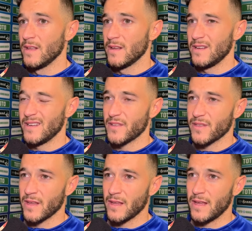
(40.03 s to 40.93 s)
I
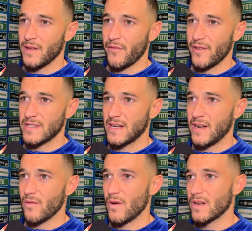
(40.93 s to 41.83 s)
think first
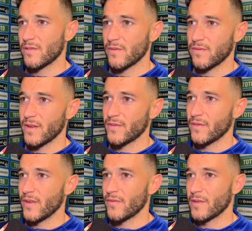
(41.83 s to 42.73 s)
half was
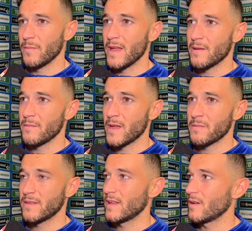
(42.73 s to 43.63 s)
50-50,
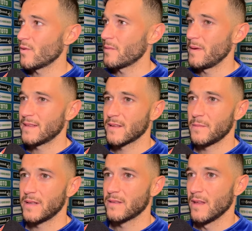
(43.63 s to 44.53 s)
maybe they were
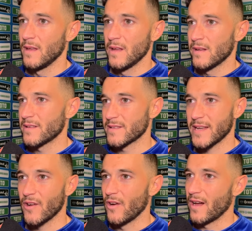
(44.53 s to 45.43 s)
better, but in
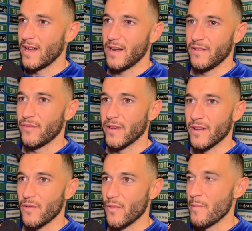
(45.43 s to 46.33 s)
second half
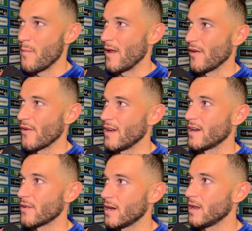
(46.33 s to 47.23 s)
we played
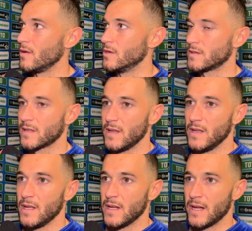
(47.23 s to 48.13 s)
really good,
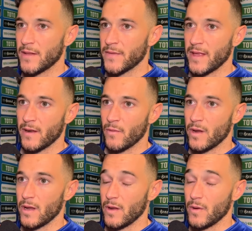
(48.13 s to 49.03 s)
and then
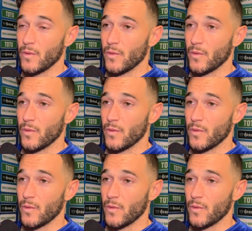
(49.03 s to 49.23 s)
we